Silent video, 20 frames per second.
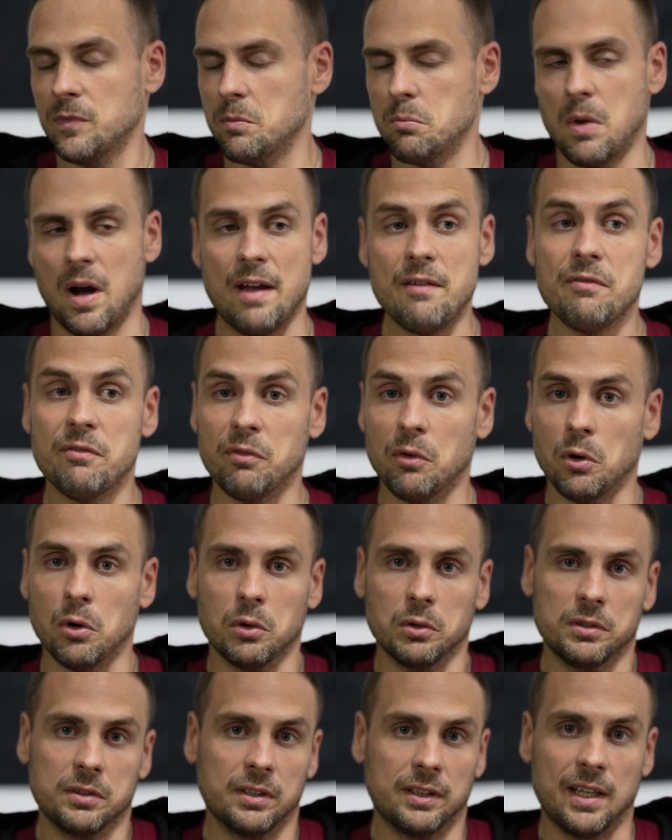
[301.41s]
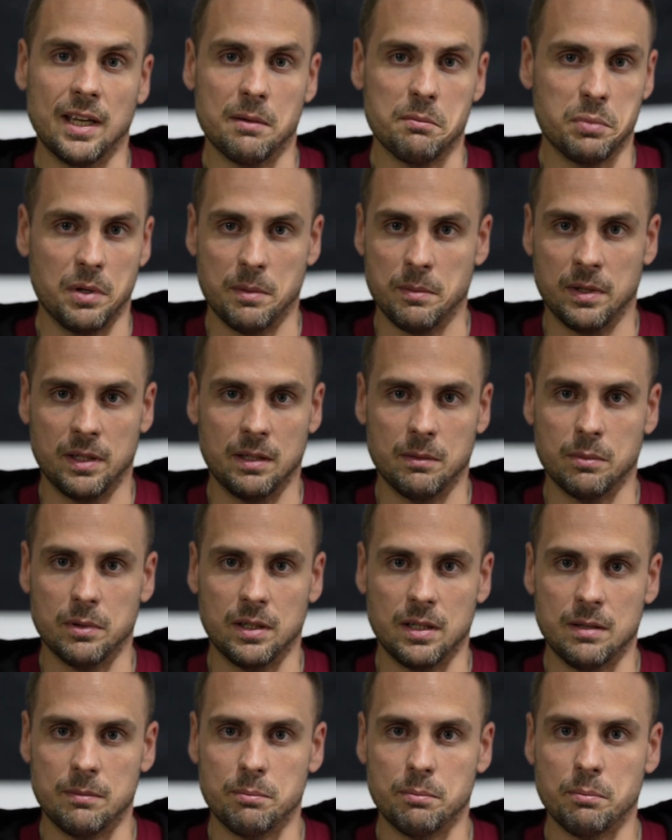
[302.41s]
My fault, I can't blame
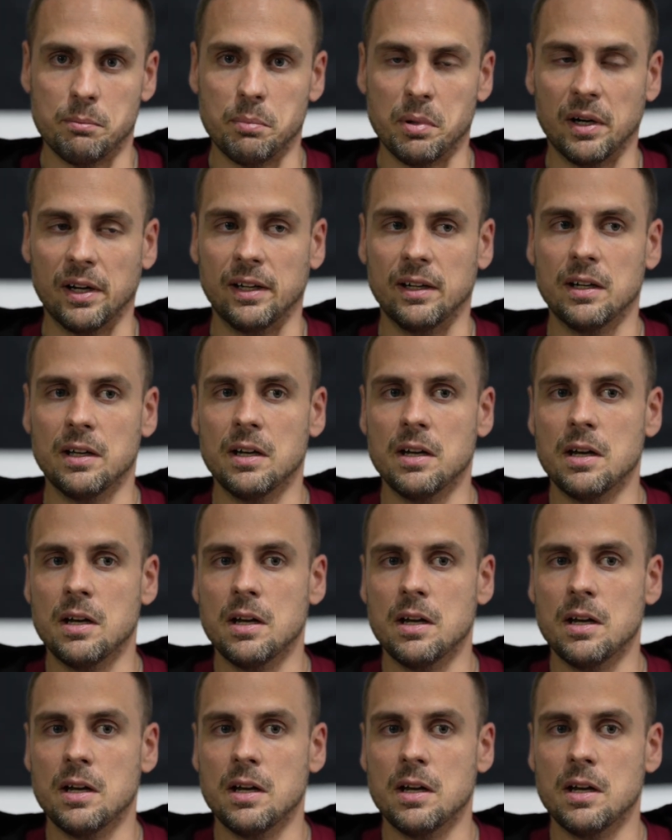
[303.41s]
anybody, but